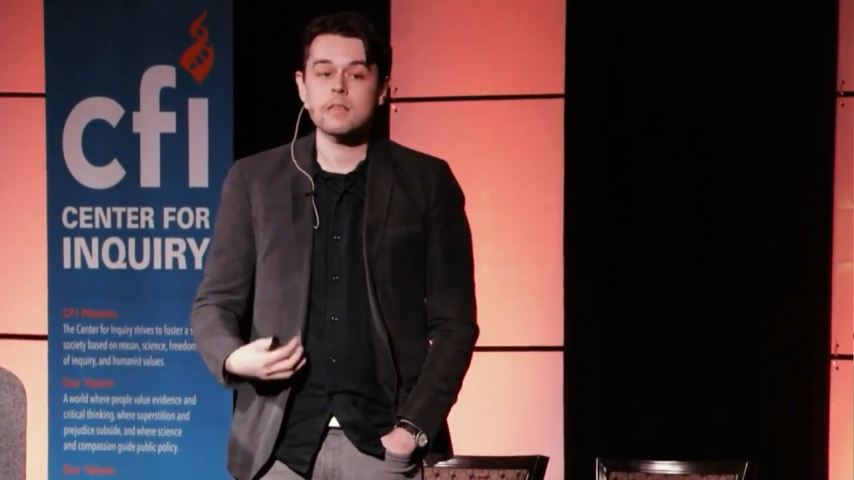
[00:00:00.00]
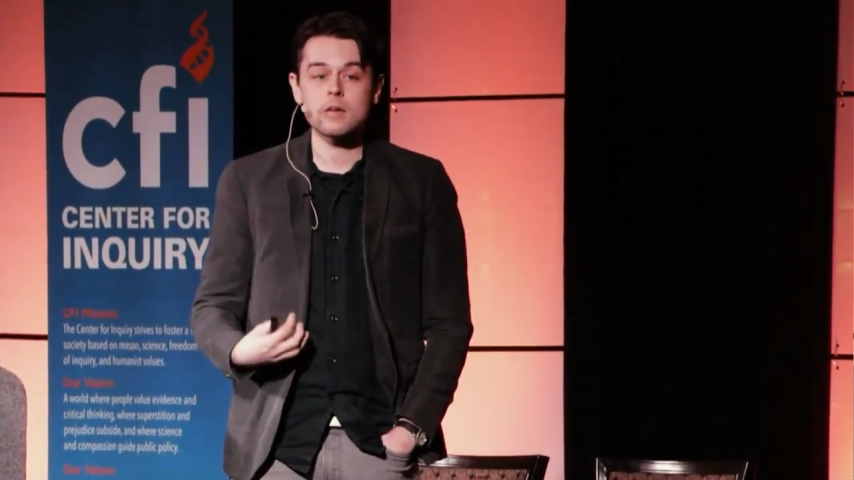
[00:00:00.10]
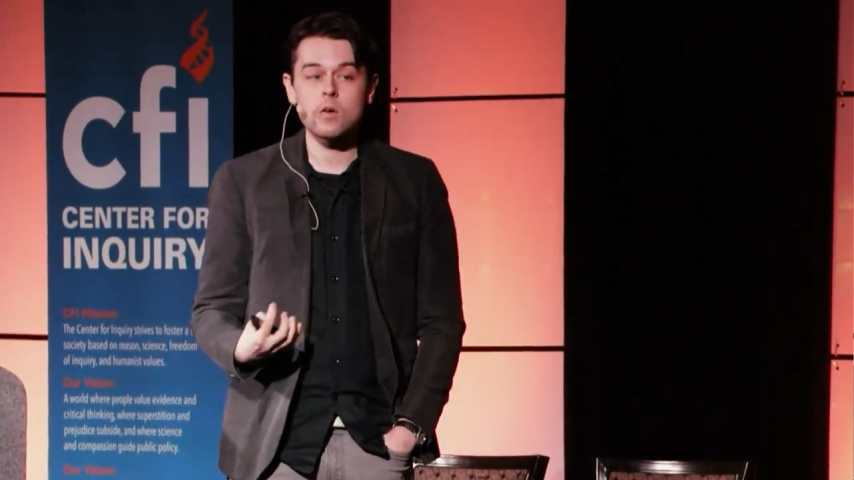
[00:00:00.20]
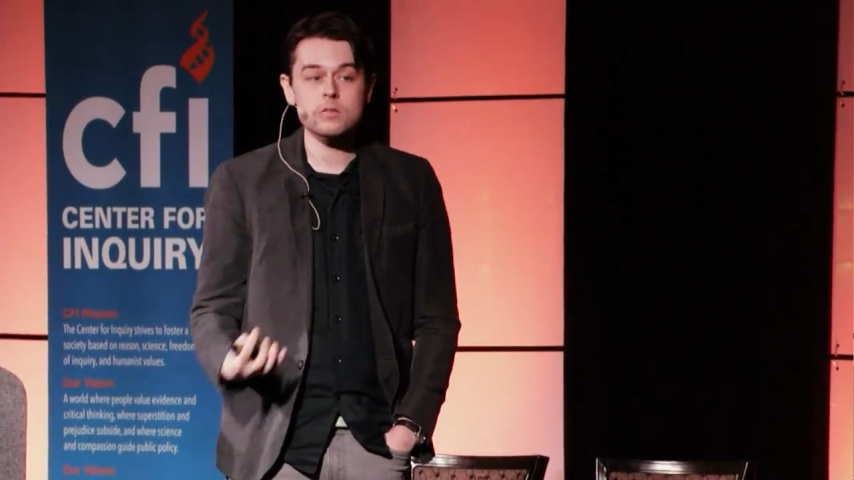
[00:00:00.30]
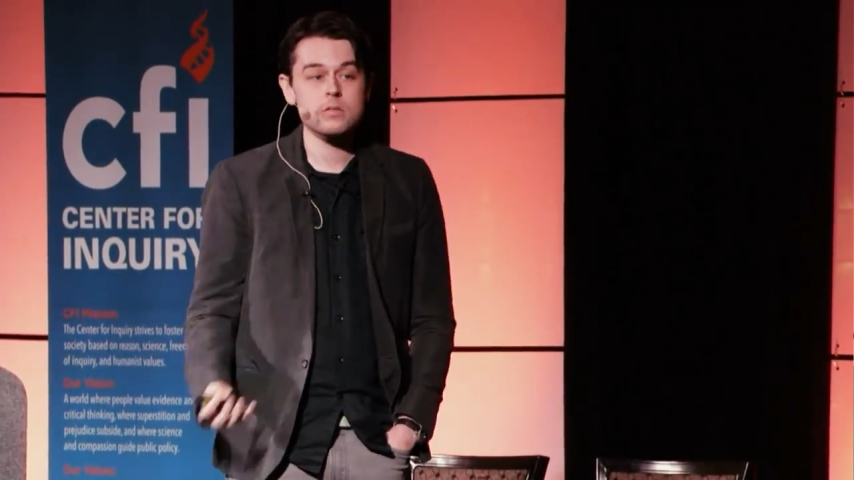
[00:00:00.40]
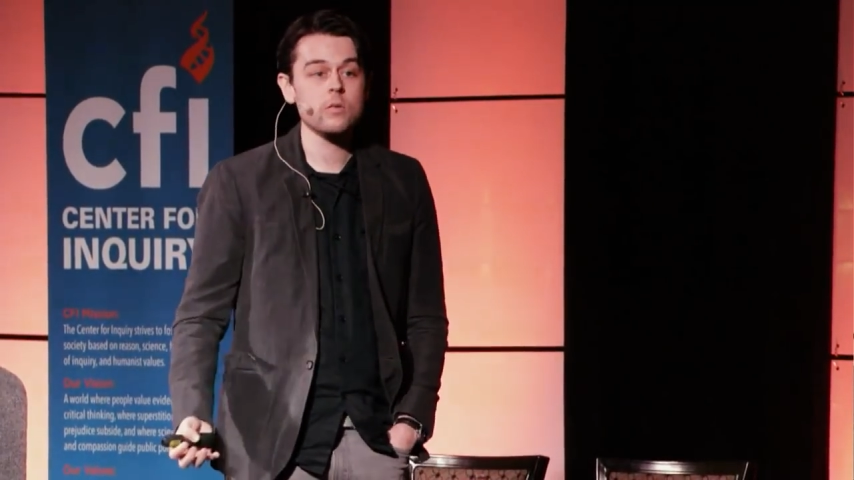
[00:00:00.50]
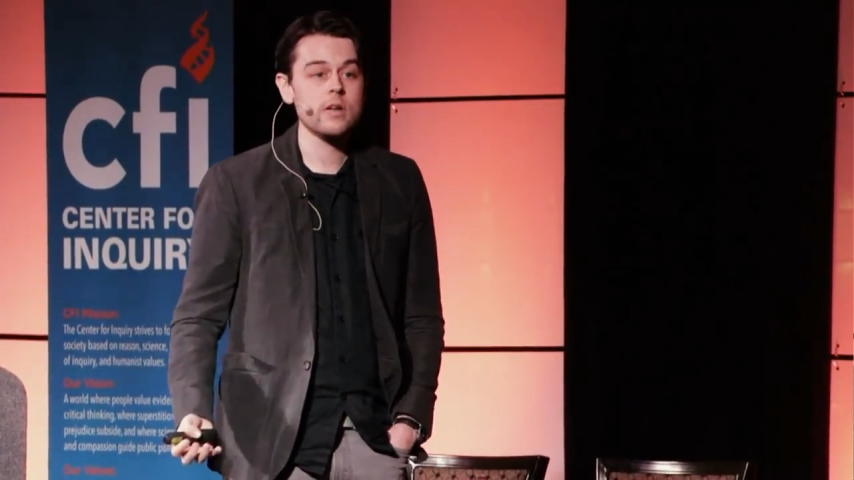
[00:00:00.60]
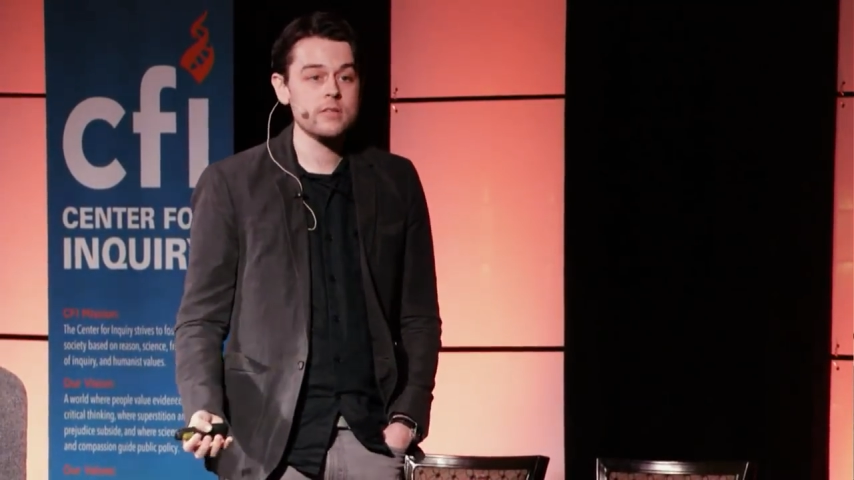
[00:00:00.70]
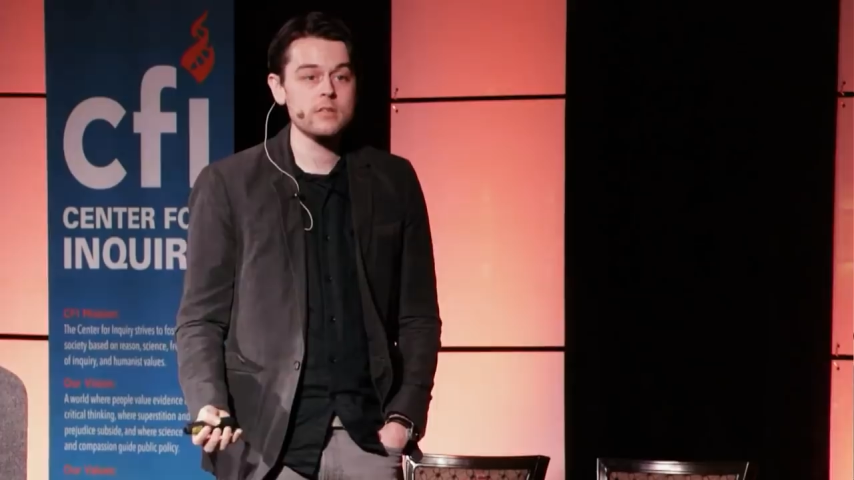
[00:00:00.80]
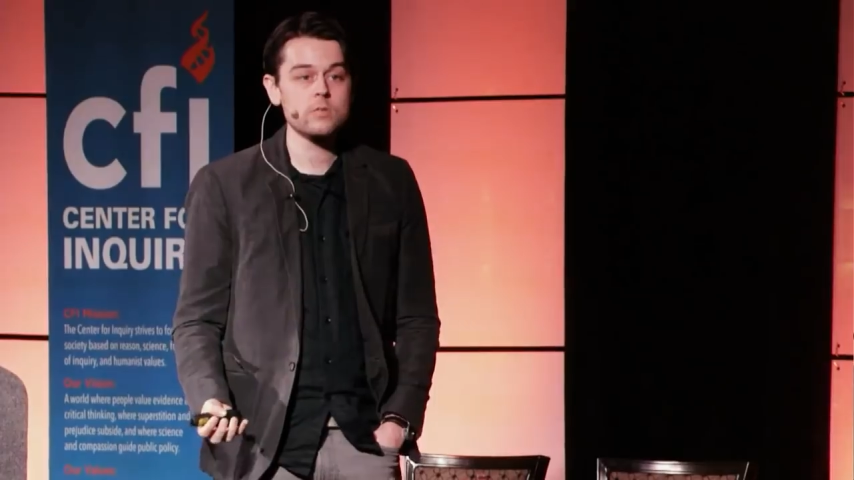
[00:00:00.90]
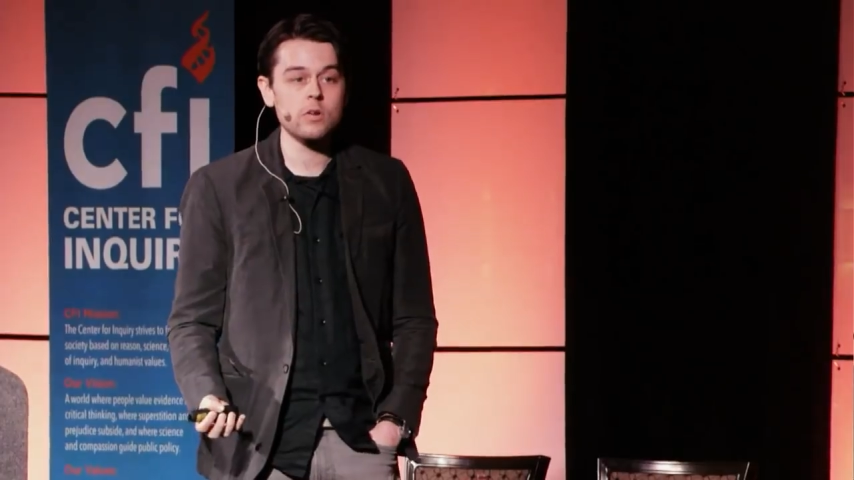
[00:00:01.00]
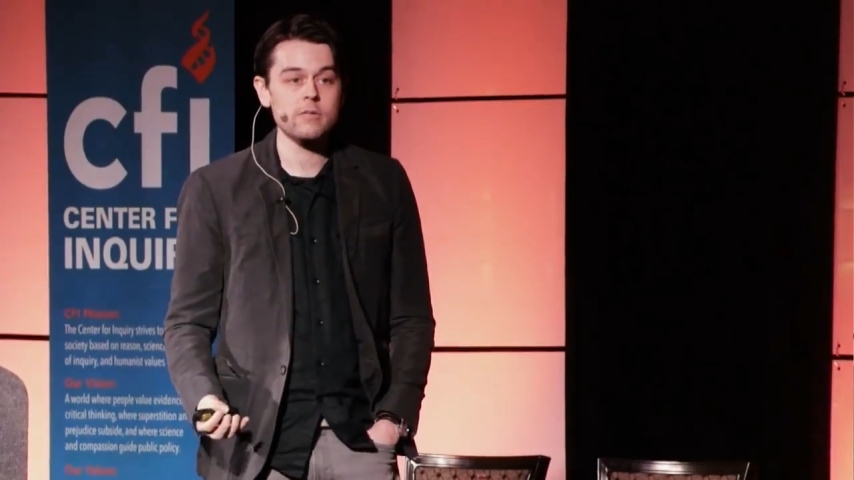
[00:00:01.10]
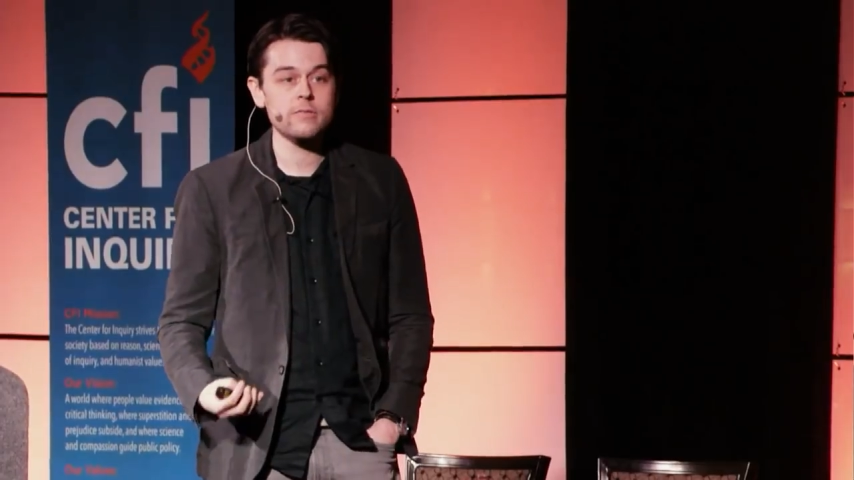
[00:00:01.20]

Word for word: The consequences were